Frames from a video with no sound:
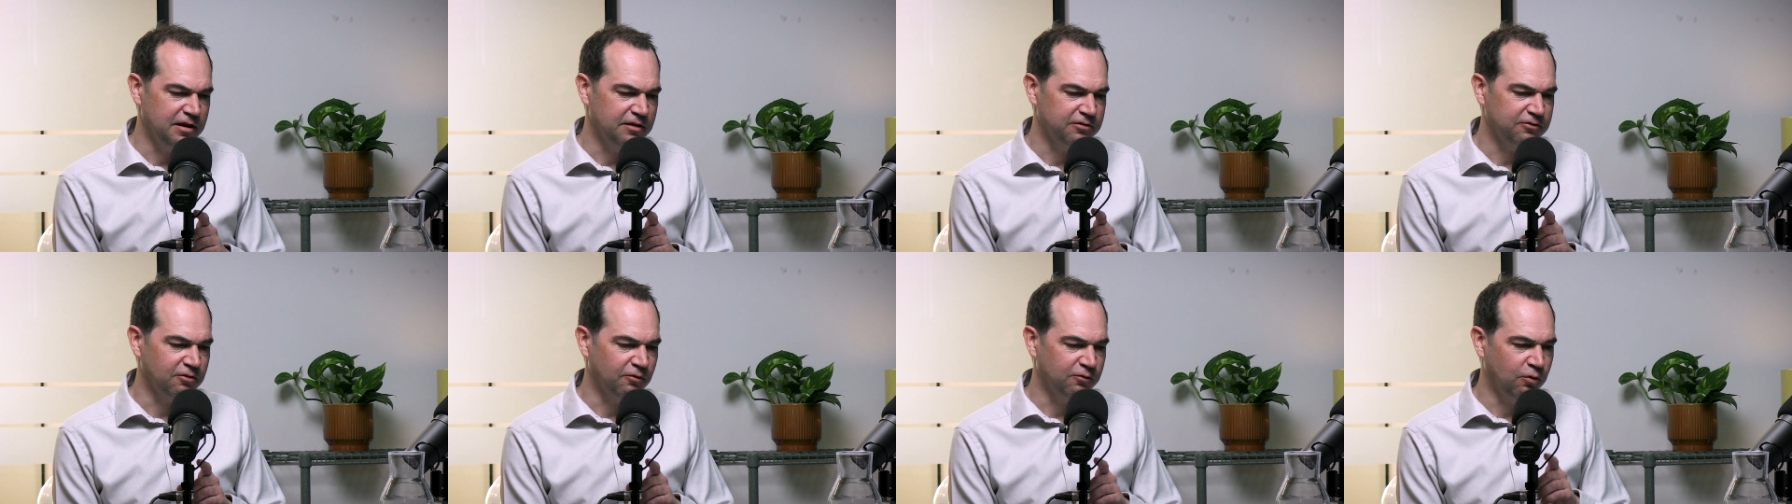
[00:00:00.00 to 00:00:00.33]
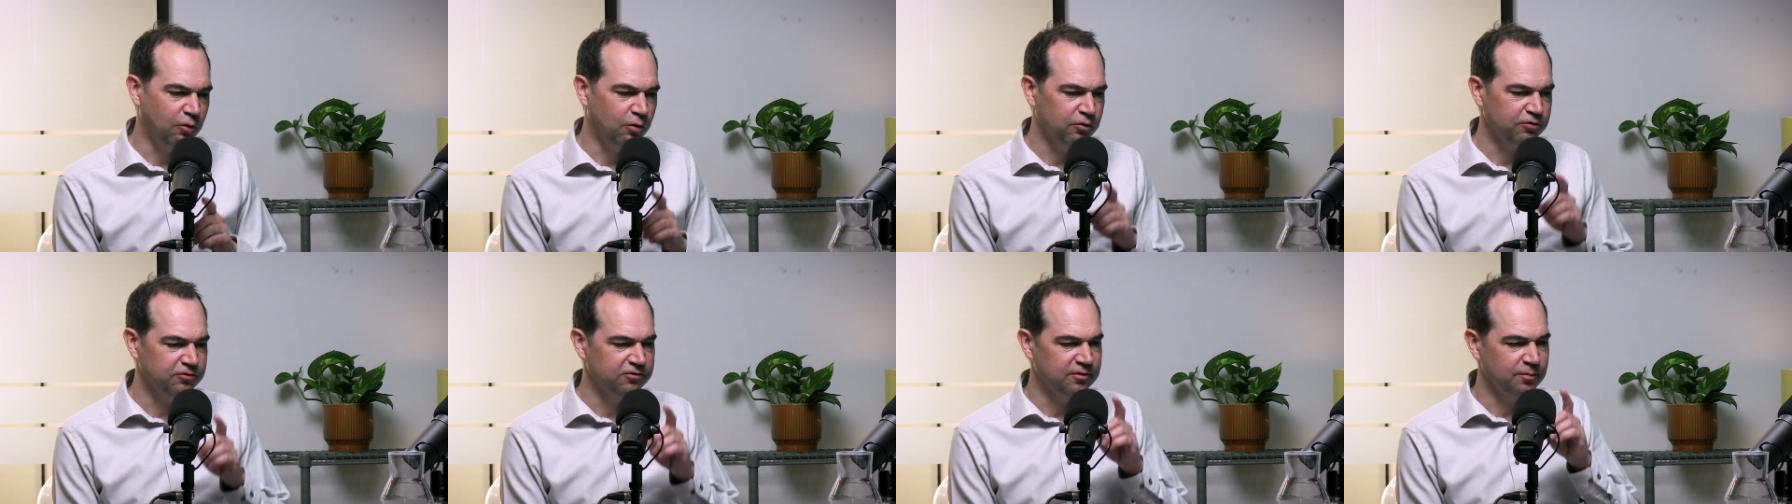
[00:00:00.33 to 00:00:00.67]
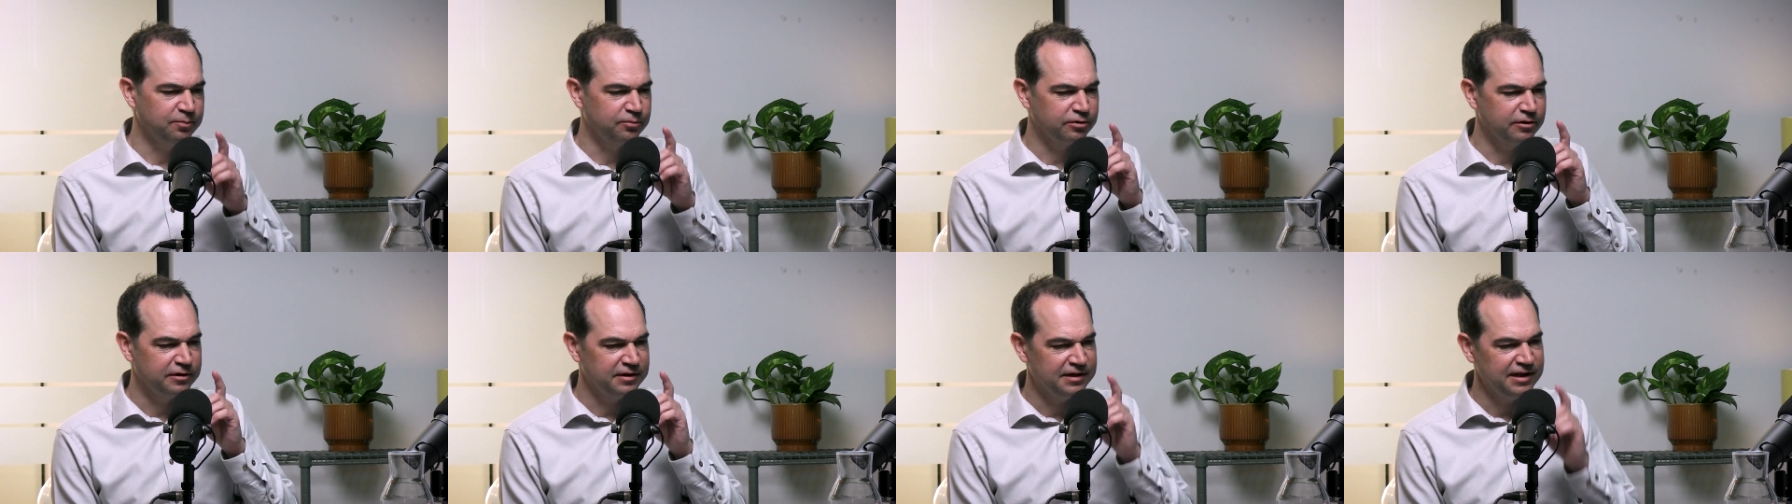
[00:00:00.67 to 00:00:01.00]
is of course
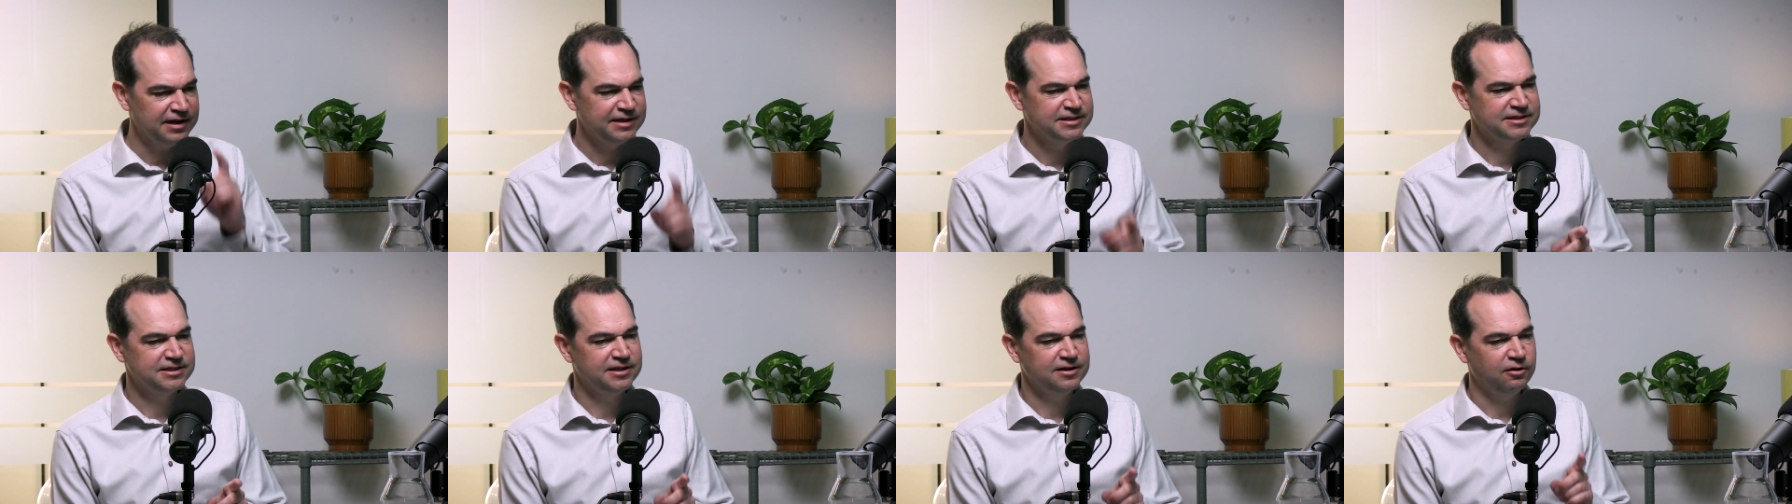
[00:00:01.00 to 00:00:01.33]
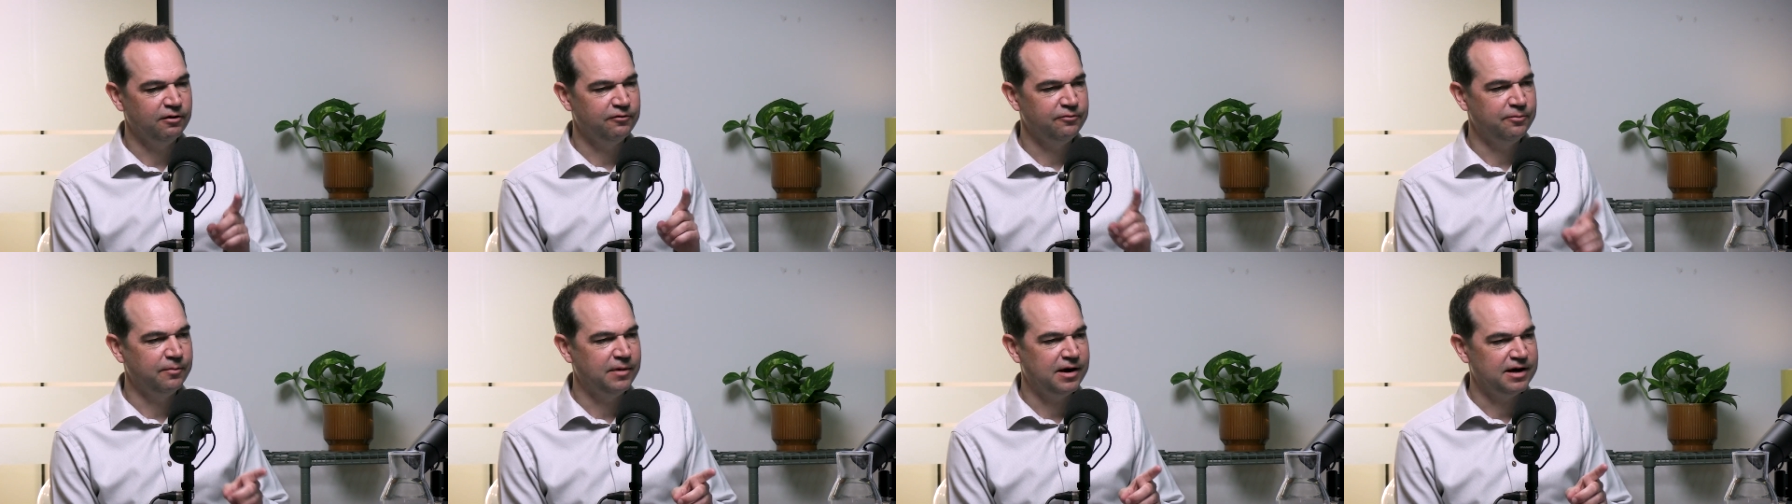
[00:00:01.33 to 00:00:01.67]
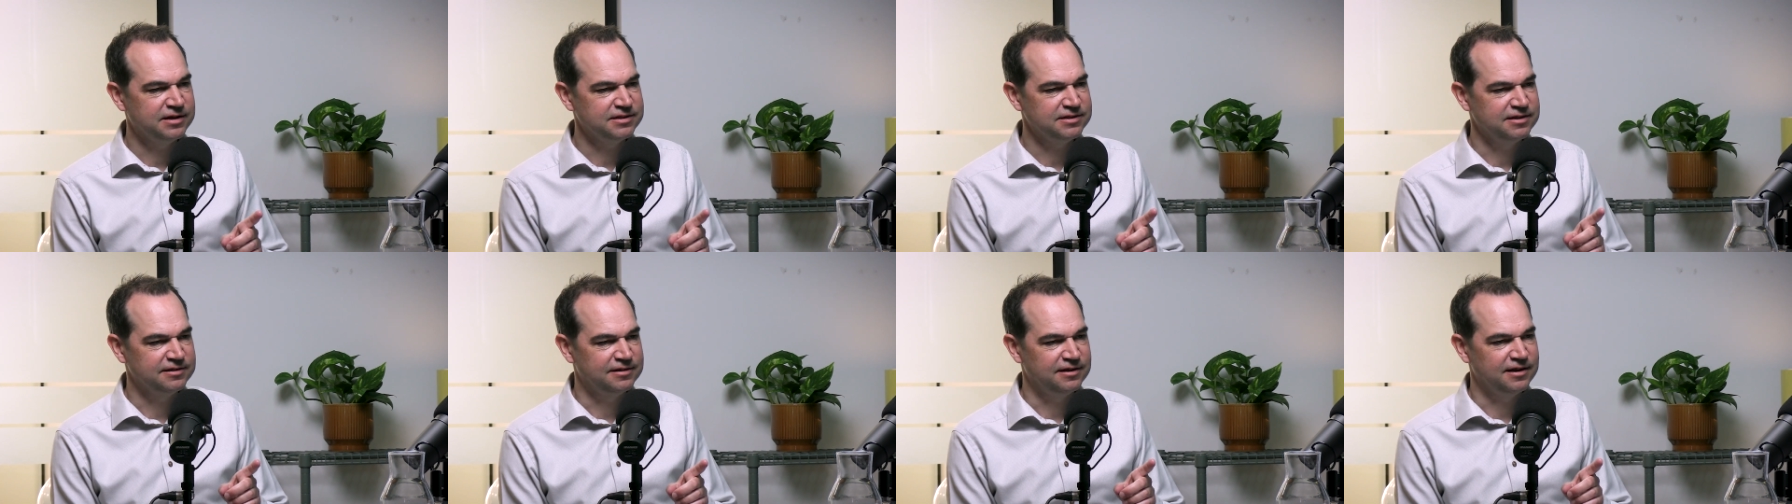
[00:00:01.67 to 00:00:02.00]
the prediction of
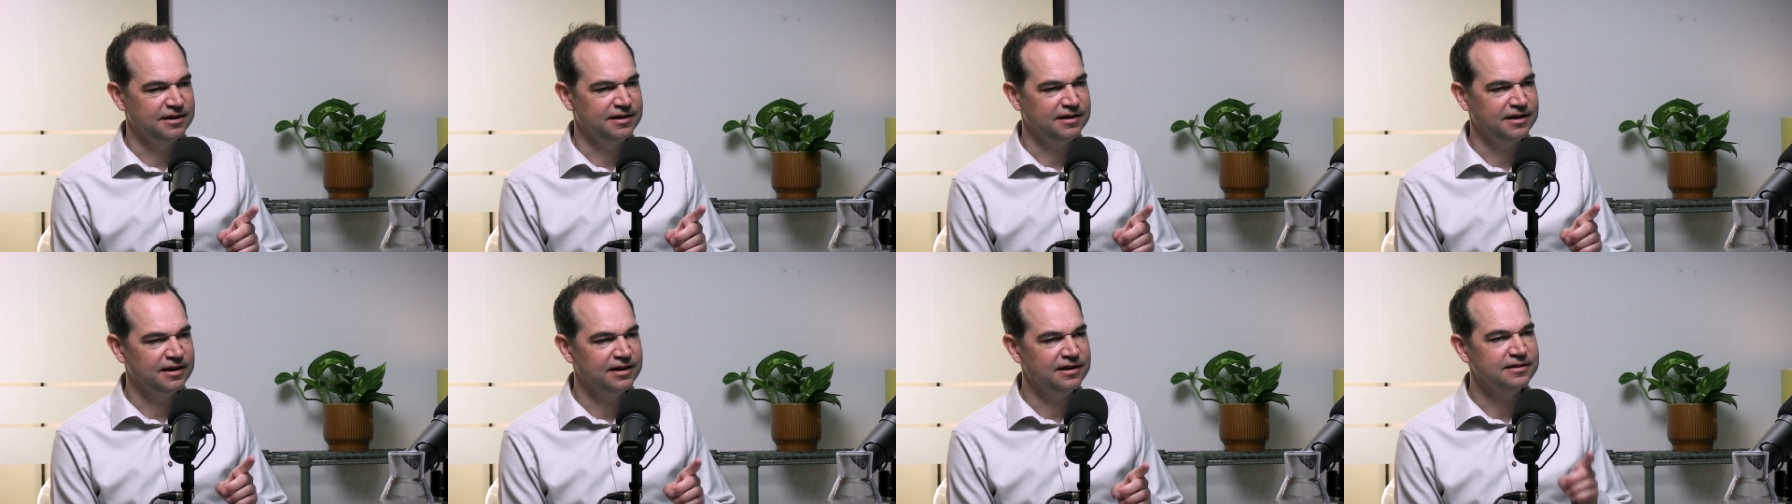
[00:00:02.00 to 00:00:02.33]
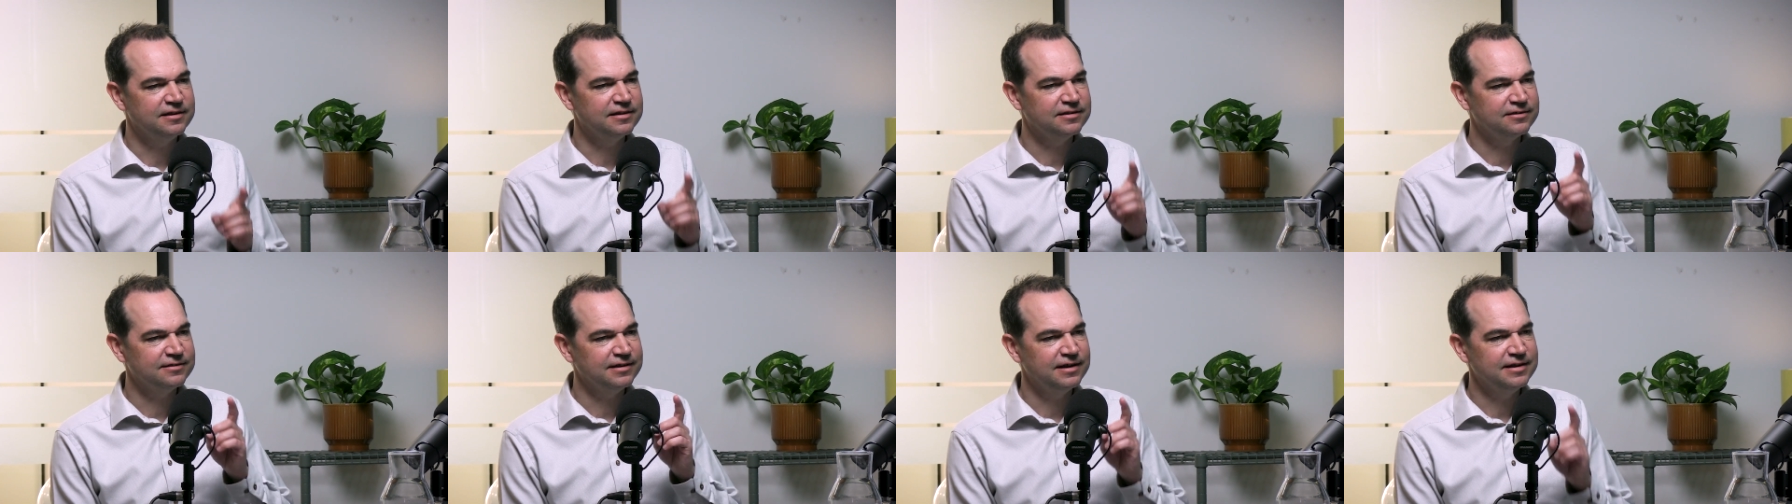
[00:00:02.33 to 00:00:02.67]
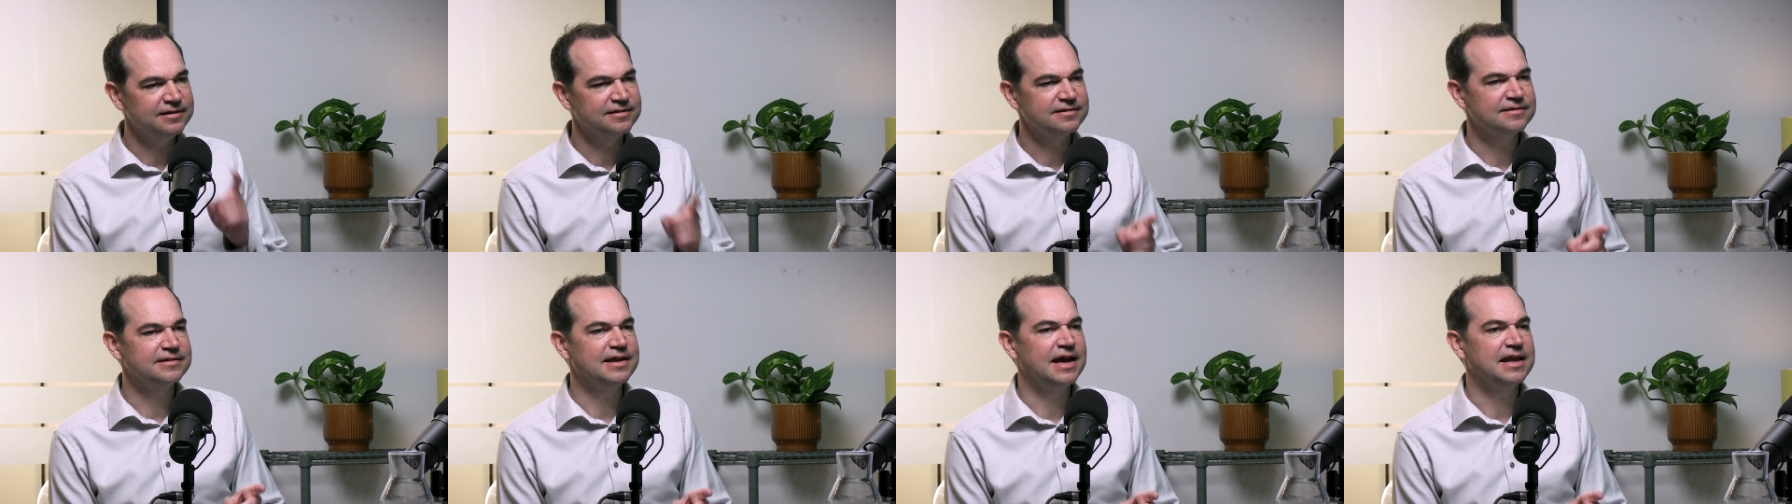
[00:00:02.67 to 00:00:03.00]
master data, in the
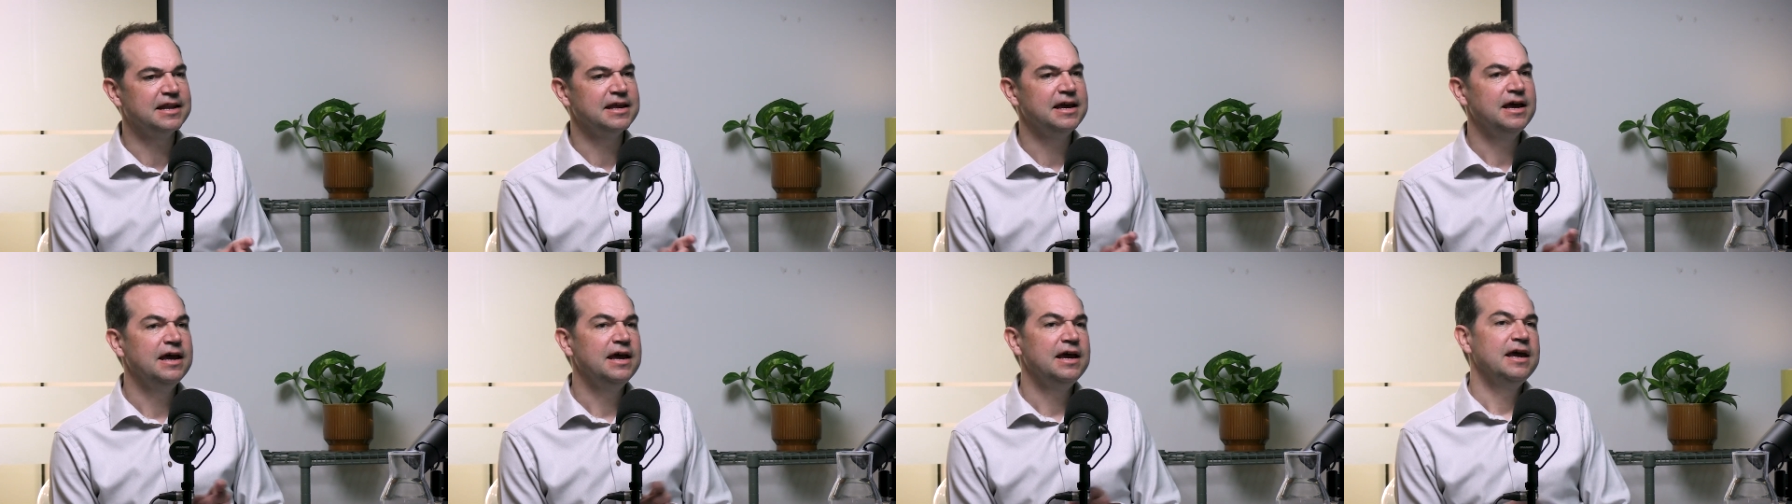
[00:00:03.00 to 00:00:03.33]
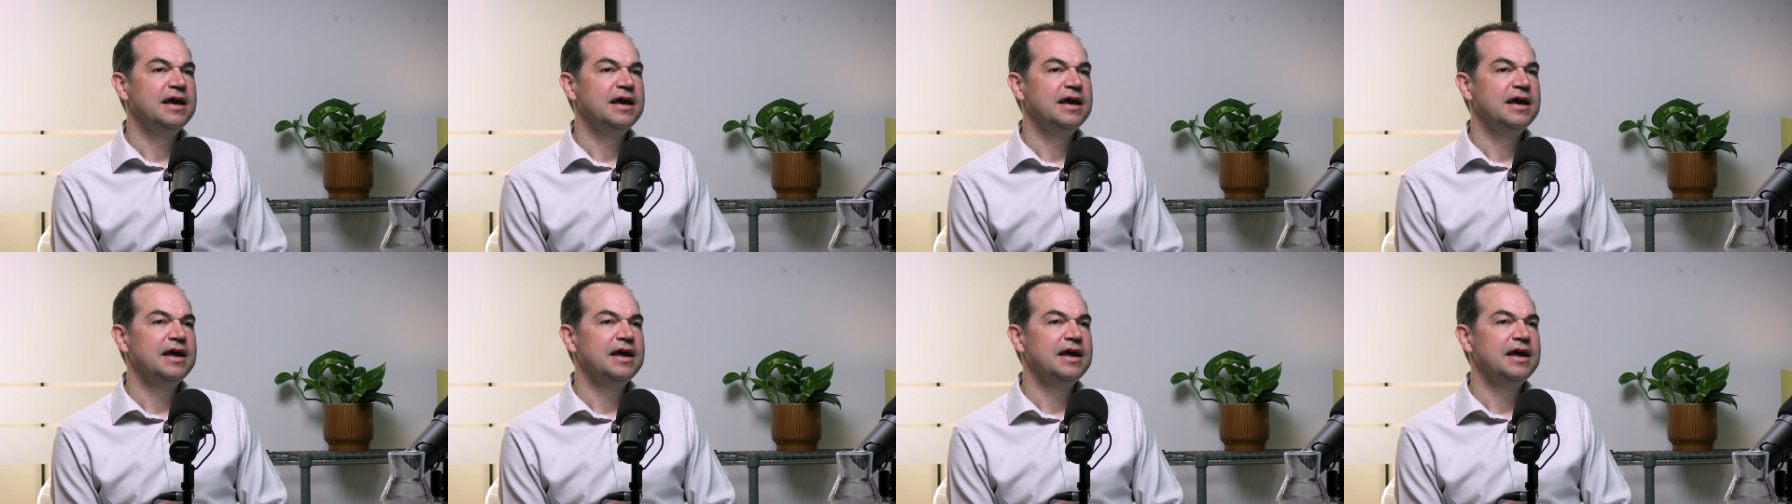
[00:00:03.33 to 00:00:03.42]
sense that